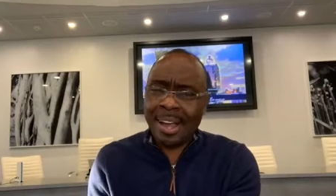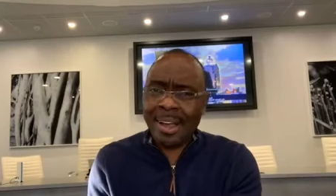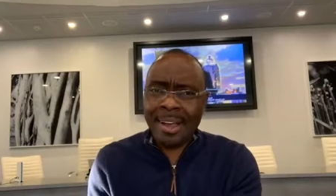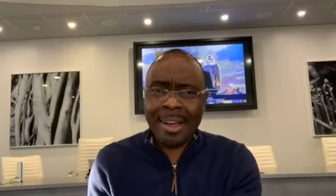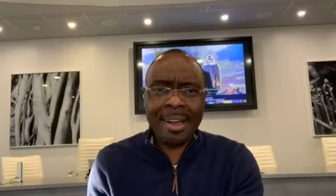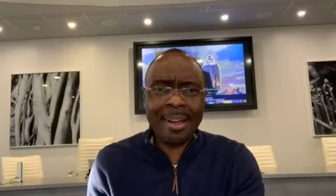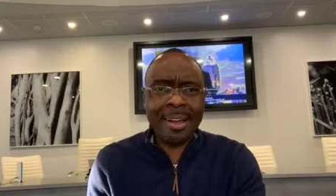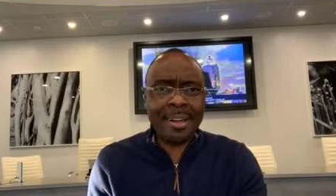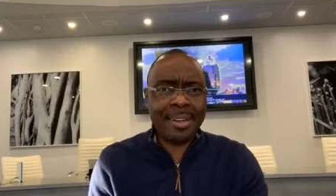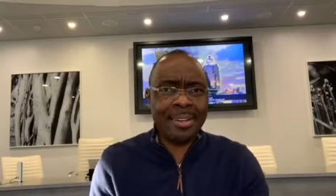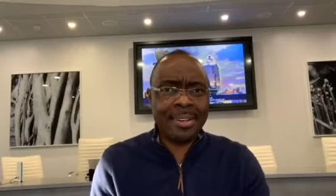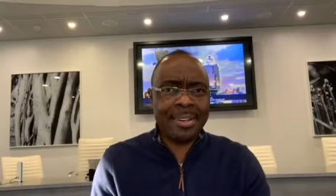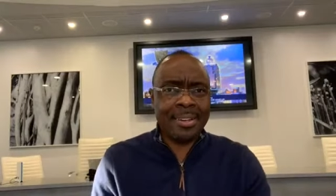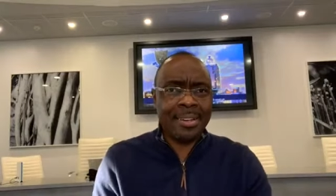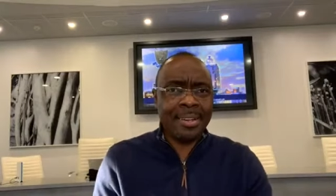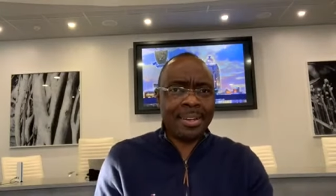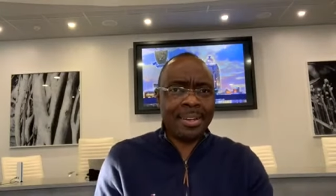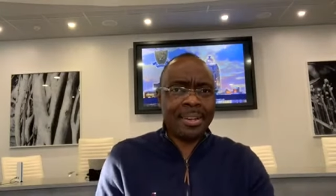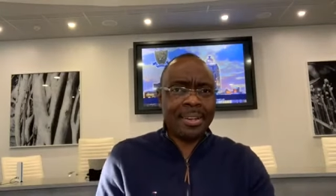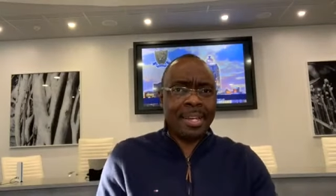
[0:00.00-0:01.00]
Ah,
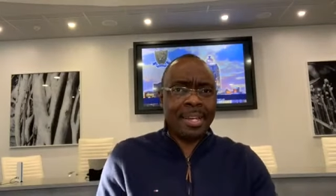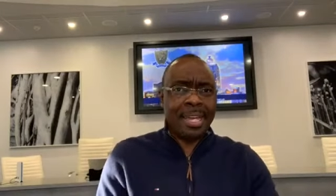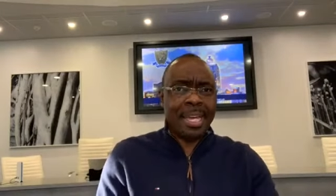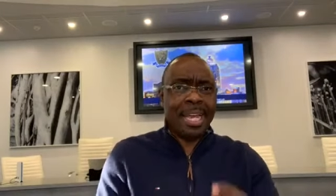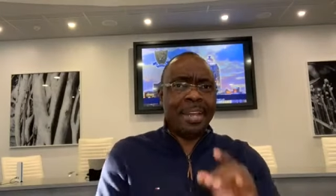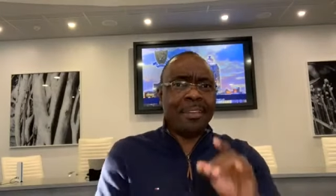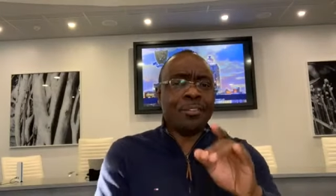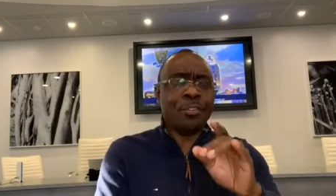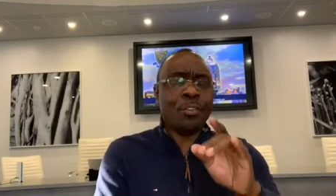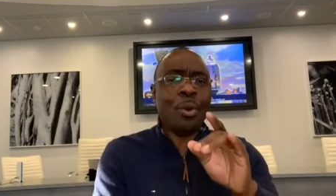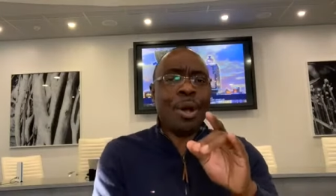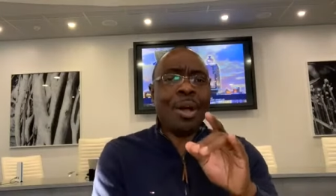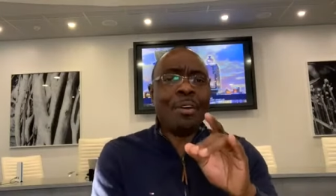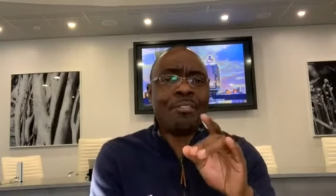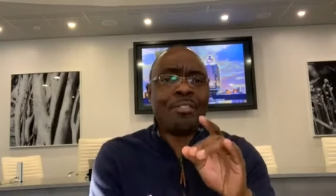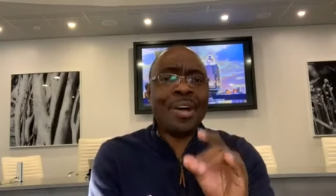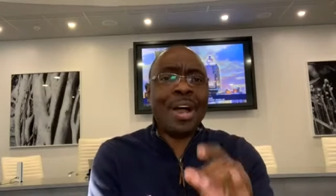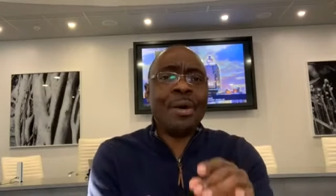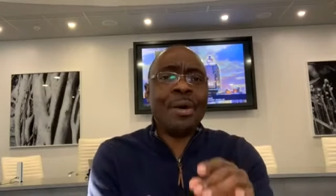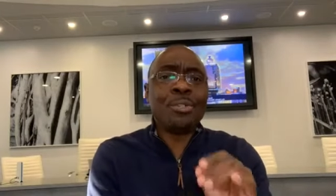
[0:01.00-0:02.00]
if you
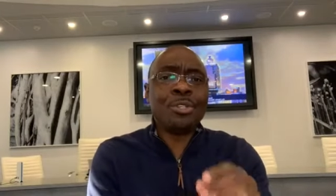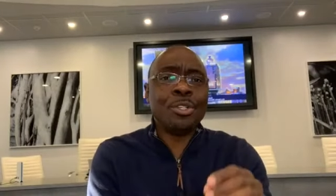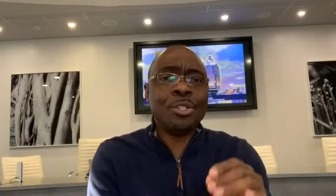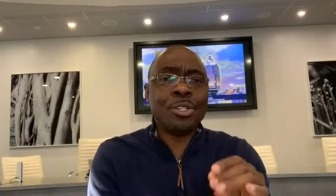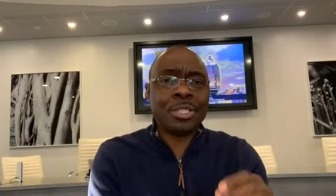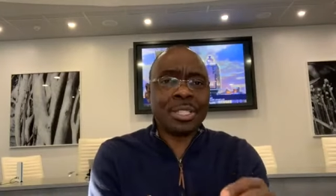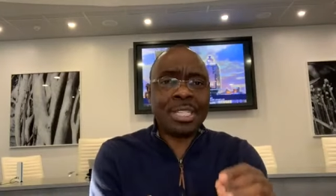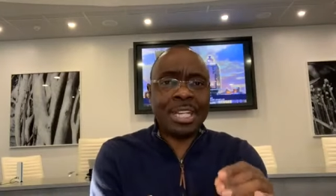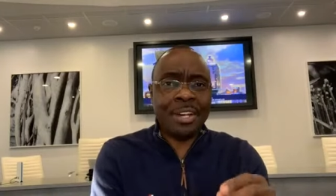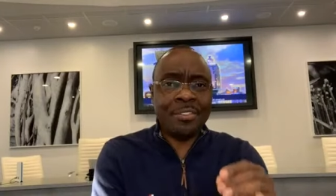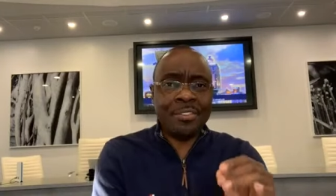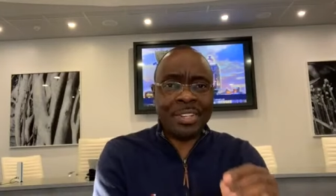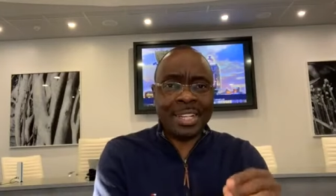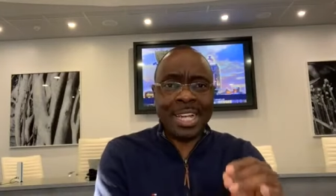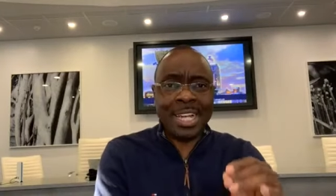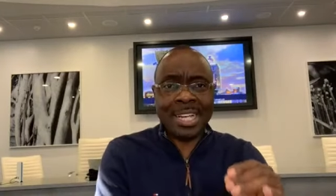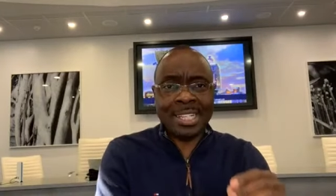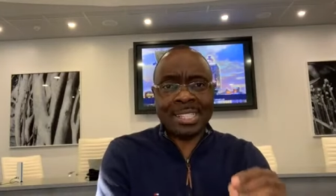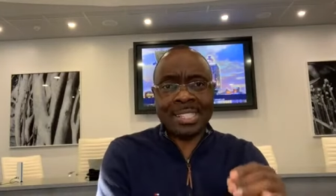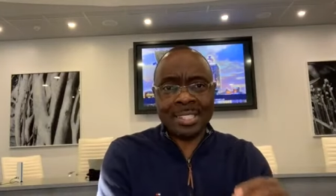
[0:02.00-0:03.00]
have found yourself
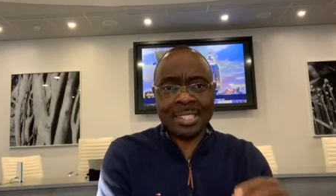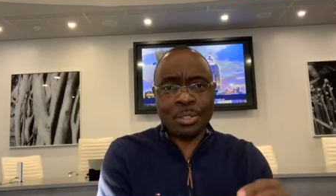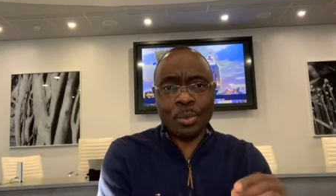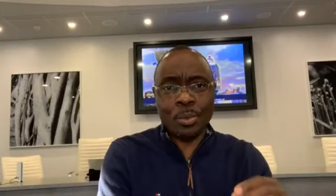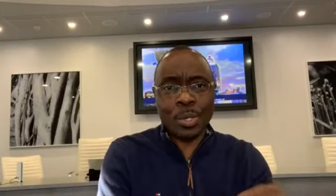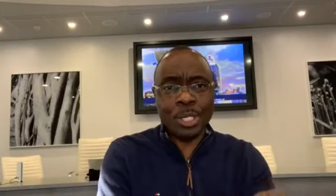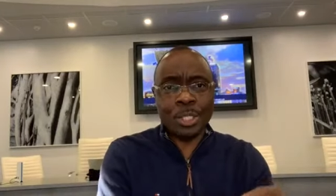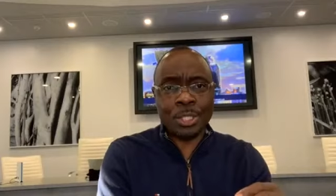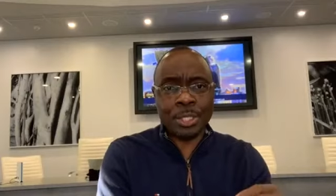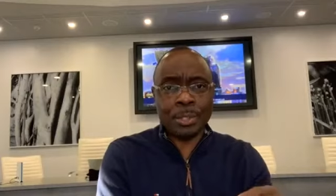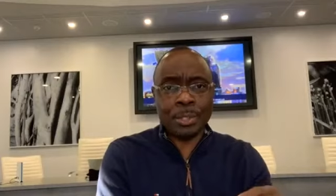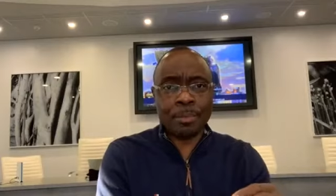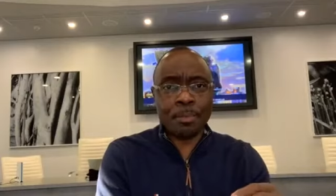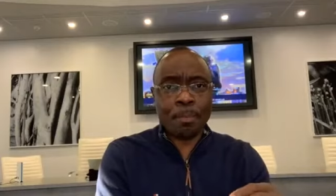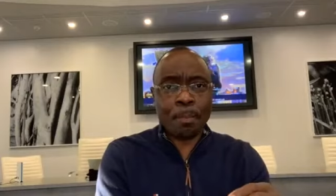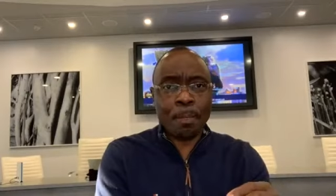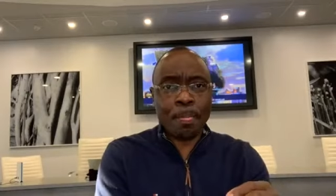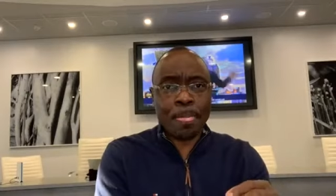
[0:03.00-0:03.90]
in that situation,